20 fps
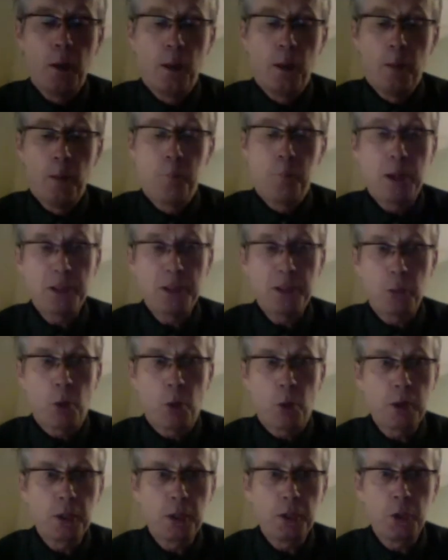Basically what
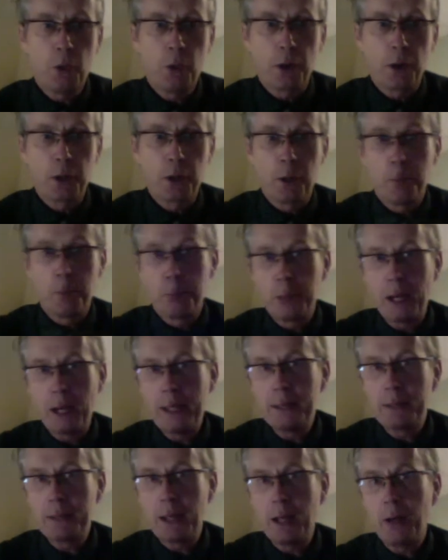I'm going to do, I'm going to
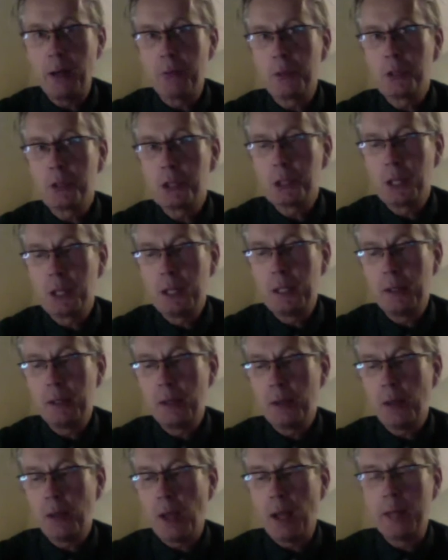break down the sheet.
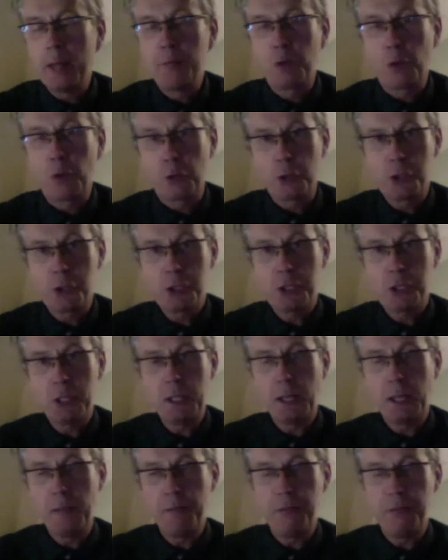If you've got the
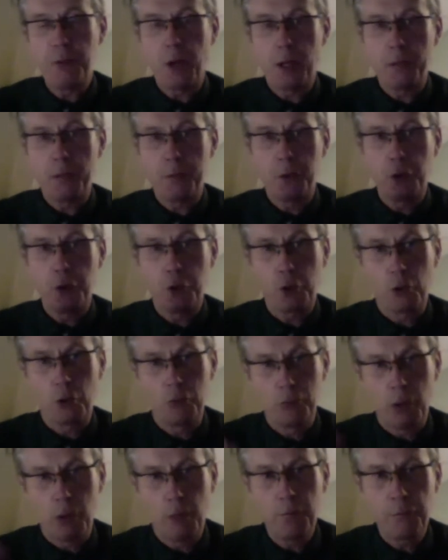sheet in front of you, you
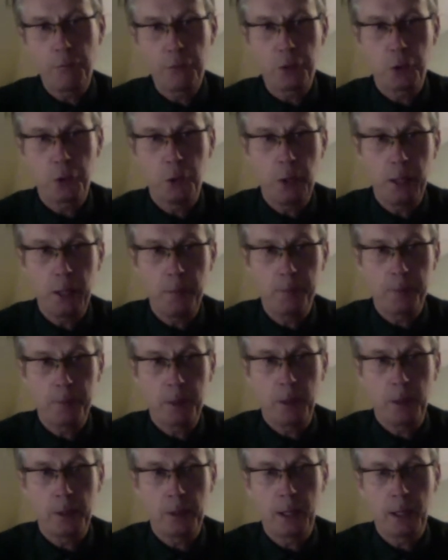can run through it,
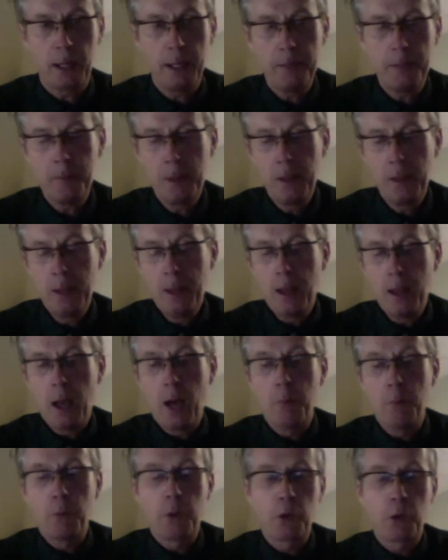okay?
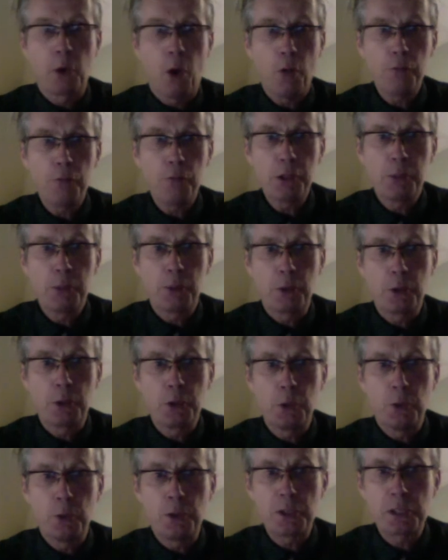And obviously we're going to
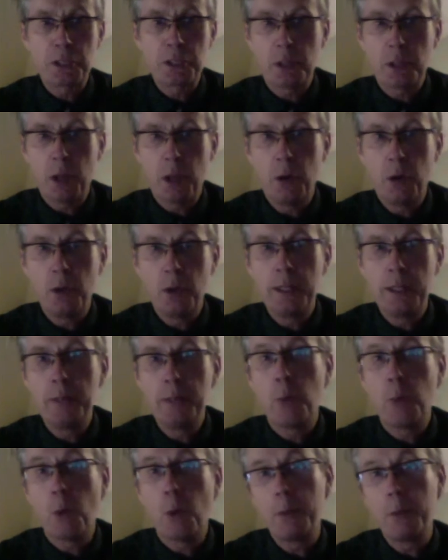do it slowly.
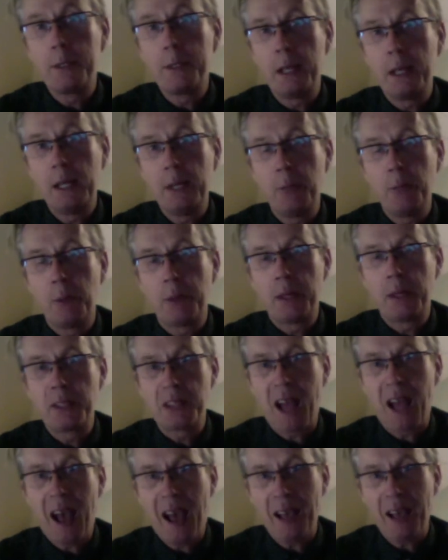What we're dealing with
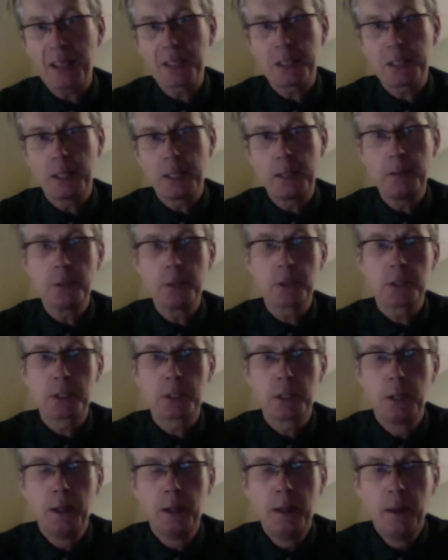is accents.
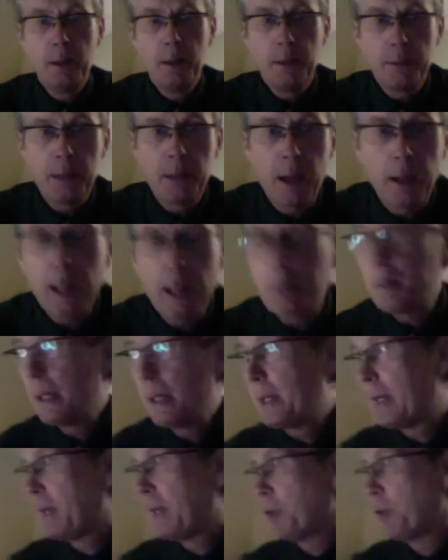Now let me
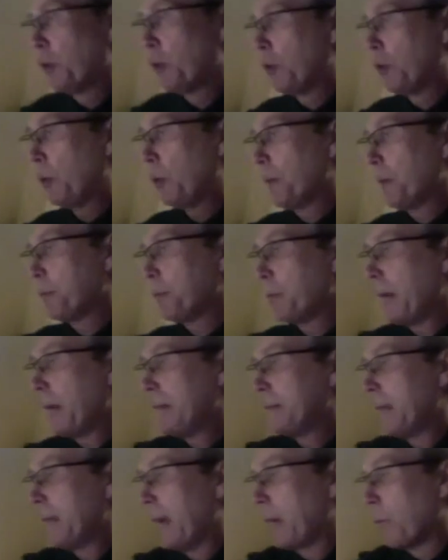give you a quick
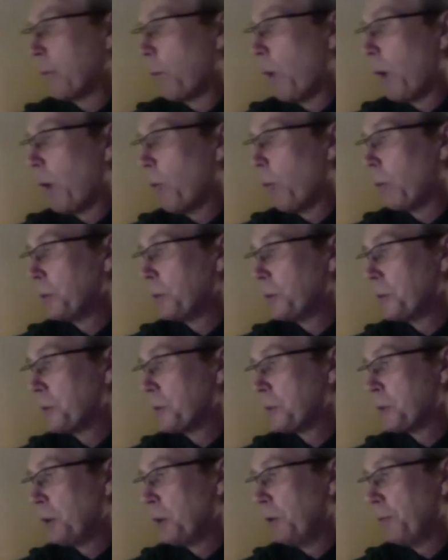breakdown of what I want you
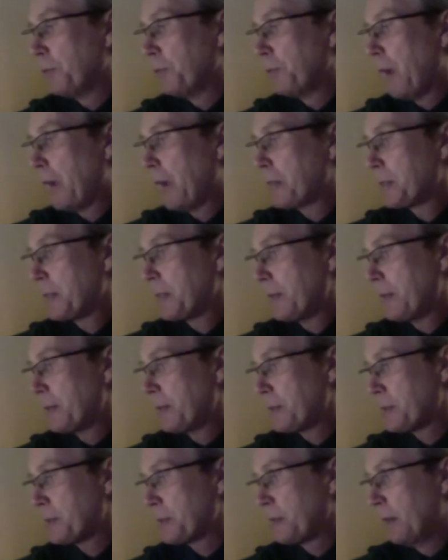to do for
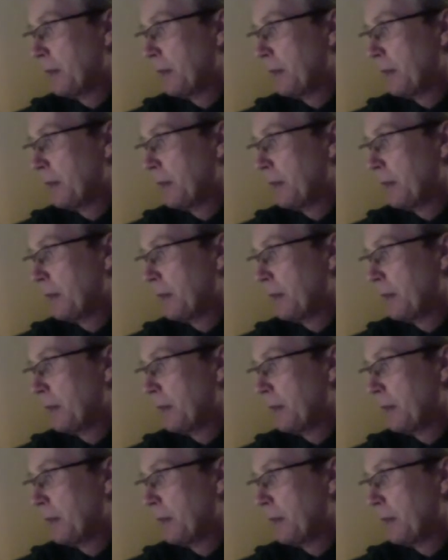accents.